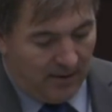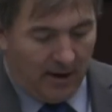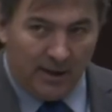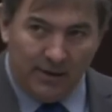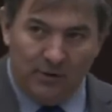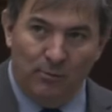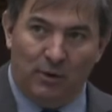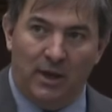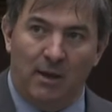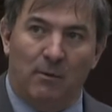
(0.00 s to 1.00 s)
And I do
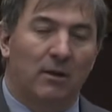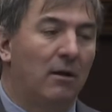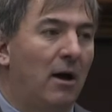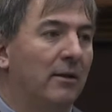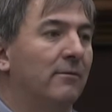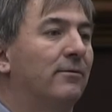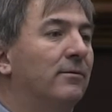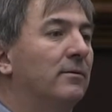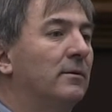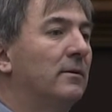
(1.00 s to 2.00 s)
blame a lot of
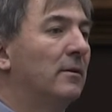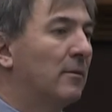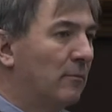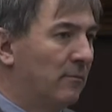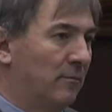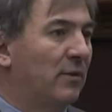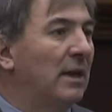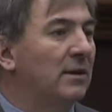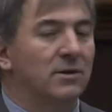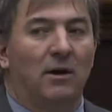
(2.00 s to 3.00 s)
things